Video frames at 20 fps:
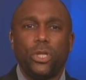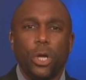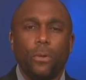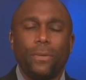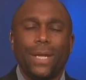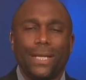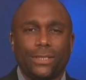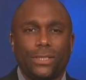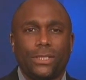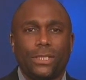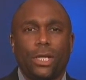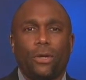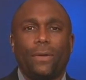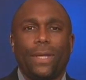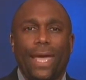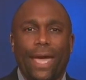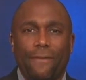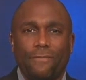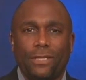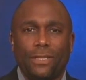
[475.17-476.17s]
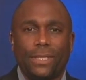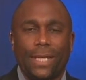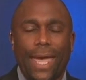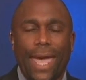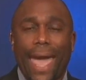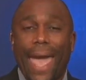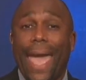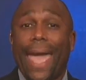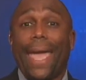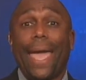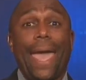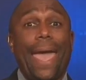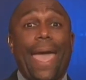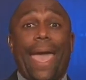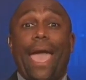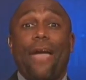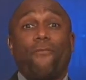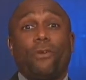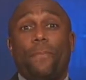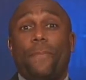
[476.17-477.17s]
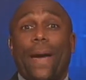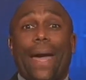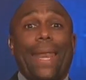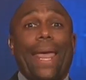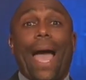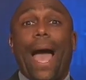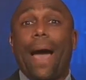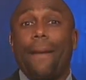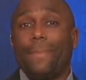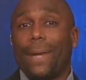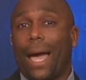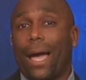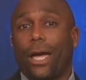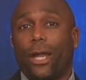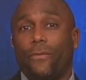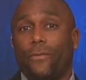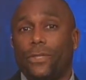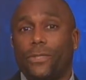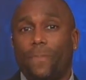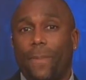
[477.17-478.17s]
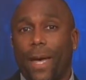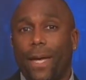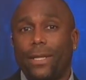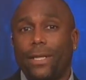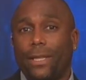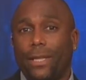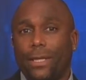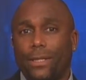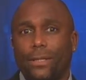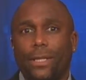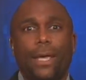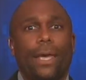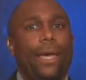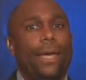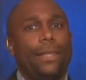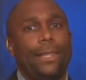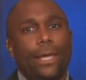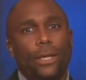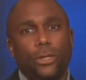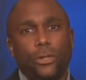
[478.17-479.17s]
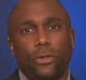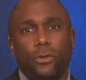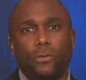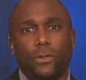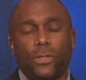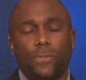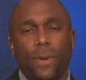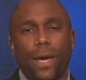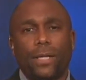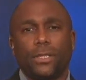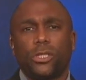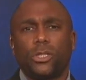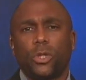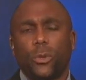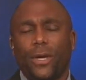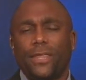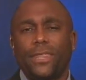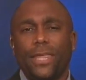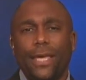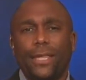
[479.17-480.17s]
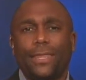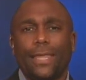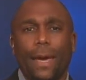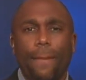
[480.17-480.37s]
don't necessarily have to say, hey, everybody, I'm not going to respond to this, and then do the response. So I think